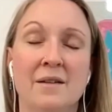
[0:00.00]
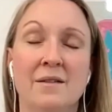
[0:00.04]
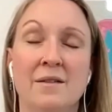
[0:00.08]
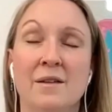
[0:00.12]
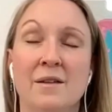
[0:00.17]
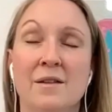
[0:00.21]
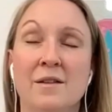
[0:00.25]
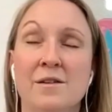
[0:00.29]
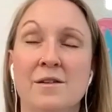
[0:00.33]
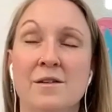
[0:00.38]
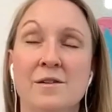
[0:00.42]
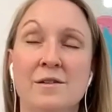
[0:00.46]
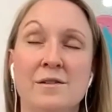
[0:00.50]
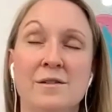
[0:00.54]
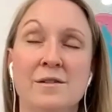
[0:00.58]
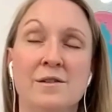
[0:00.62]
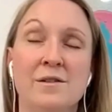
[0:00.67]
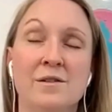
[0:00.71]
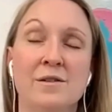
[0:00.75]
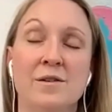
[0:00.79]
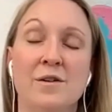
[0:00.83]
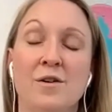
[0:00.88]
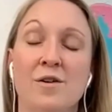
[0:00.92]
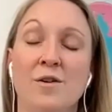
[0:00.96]
And the third
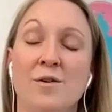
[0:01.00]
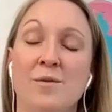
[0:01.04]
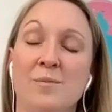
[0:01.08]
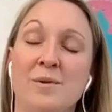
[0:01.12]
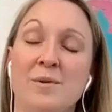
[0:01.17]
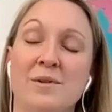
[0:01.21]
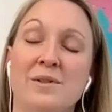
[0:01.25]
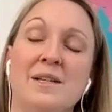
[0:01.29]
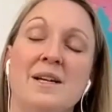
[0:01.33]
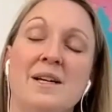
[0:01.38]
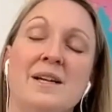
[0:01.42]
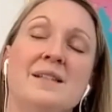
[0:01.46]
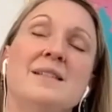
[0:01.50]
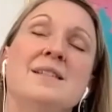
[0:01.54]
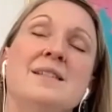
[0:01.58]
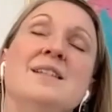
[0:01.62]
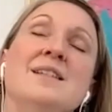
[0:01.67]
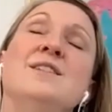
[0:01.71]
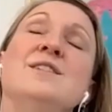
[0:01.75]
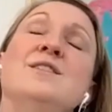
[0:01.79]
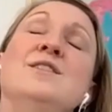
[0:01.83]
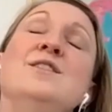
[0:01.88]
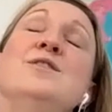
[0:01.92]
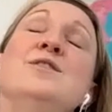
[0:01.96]
circle
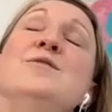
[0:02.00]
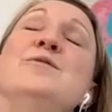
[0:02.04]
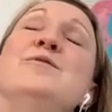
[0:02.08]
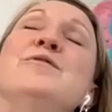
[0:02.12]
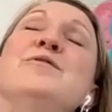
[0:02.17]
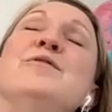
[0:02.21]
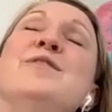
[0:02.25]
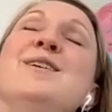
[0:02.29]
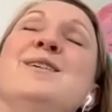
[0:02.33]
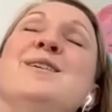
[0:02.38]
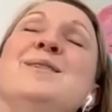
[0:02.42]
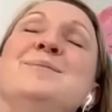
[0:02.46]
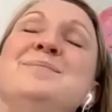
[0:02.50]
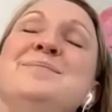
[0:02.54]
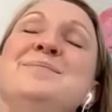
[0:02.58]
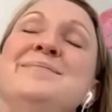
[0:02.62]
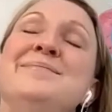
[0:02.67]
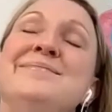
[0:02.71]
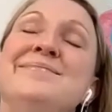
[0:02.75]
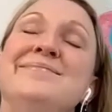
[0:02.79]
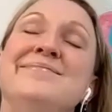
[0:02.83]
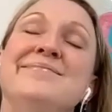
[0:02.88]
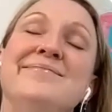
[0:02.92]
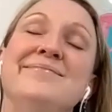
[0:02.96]
protecting you from
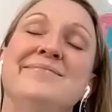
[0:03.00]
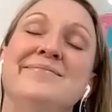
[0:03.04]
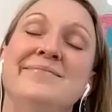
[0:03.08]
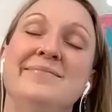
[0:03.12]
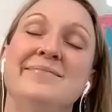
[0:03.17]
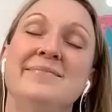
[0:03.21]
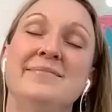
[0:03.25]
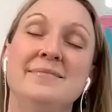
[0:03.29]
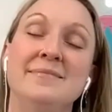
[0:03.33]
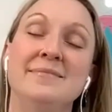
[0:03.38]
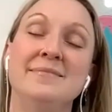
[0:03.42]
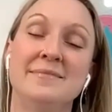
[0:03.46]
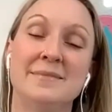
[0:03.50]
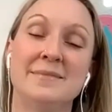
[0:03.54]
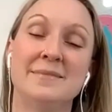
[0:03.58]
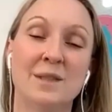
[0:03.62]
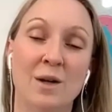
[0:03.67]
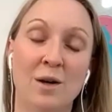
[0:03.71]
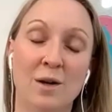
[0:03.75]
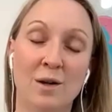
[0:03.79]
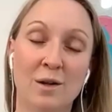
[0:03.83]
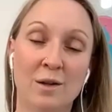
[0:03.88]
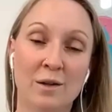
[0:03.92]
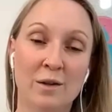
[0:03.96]

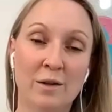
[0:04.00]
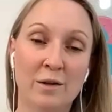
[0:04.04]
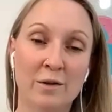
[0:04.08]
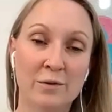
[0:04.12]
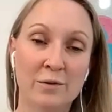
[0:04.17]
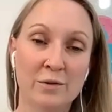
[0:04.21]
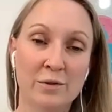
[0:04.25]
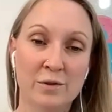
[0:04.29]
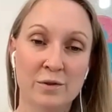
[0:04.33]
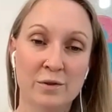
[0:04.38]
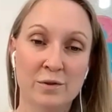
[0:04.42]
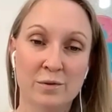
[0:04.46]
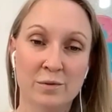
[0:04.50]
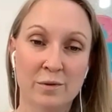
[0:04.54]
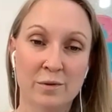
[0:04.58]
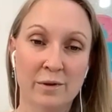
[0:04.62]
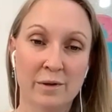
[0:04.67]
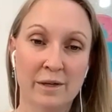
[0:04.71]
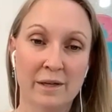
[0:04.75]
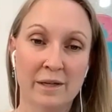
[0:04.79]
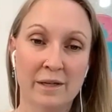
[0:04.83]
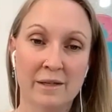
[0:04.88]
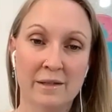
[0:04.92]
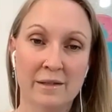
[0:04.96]
all those
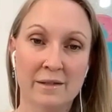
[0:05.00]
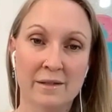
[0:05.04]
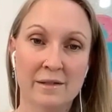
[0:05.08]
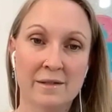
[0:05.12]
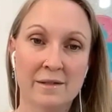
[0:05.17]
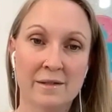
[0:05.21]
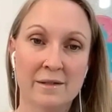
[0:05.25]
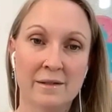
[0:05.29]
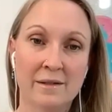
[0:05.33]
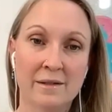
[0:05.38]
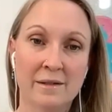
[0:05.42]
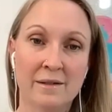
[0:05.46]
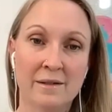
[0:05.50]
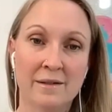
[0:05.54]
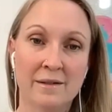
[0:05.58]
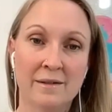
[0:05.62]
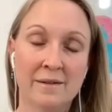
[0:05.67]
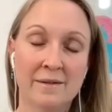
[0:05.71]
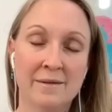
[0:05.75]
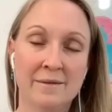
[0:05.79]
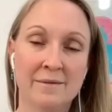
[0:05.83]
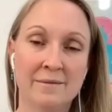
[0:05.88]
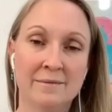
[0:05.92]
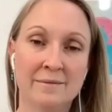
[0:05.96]
stories
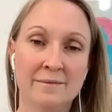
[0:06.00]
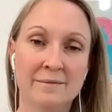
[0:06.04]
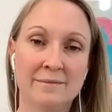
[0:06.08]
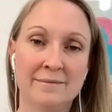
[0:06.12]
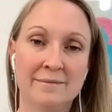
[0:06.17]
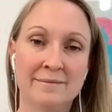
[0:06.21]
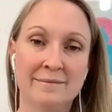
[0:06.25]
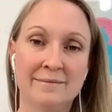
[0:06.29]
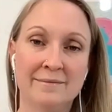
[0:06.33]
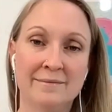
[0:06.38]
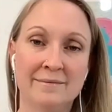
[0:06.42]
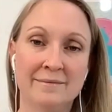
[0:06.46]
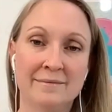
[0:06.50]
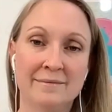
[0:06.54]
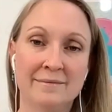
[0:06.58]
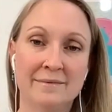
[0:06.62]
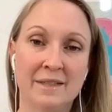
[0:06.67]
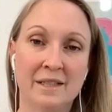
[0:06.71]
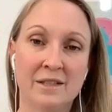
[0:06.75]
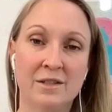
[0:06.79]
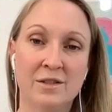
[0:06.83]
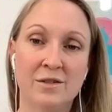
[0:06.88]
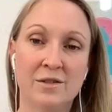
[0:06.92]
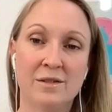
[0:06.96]

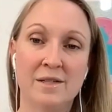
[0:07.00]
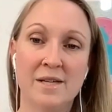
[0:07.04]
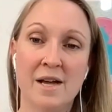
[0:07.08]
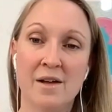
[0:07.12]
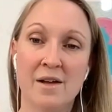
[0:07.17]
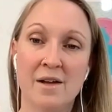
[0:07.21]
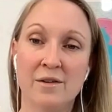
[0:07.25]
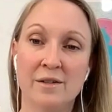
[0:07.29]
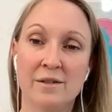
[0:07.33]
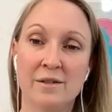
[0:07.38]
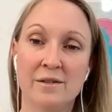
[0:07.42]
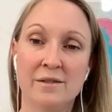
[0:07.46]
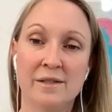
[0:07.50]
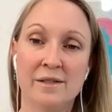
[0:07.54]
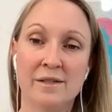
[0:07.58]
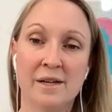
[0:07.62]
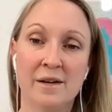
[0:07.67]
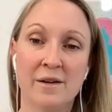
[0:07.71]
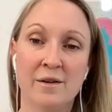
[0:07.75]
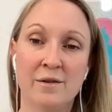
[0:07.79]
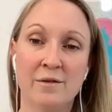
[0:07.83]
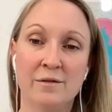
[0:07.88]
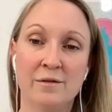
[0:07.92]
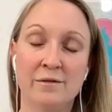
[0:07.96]
that you tell
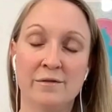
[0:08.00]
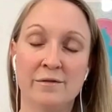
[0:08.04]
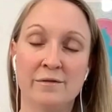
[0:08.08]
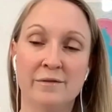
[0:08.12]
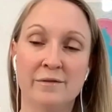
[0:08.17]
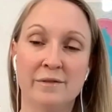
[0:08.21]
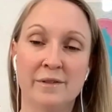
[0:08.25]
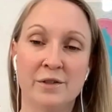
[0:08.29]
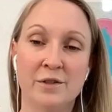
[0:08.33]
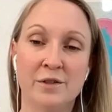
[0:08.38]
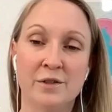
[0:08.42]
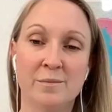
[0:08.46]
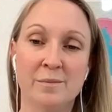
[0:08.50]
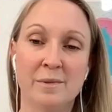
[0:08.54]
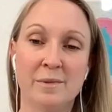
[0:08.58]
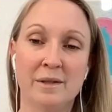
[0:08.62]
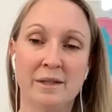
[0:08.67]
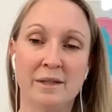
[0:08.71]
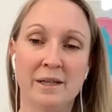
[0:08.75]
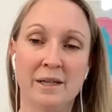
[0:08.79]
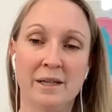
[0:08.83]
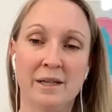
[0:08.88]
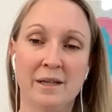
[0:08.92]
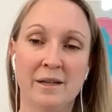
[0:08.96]
yourself, that you
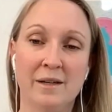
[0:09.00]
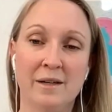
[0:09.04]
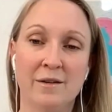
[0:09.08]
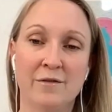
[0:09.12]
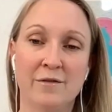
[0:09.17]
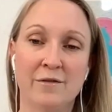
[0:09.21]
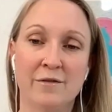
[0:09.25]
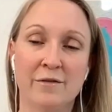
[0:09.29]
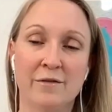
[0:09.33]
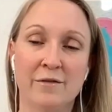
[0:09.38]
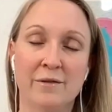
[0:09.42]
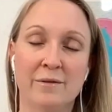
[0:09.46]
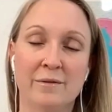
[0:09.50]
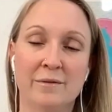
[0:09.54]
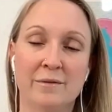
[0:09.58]
believe.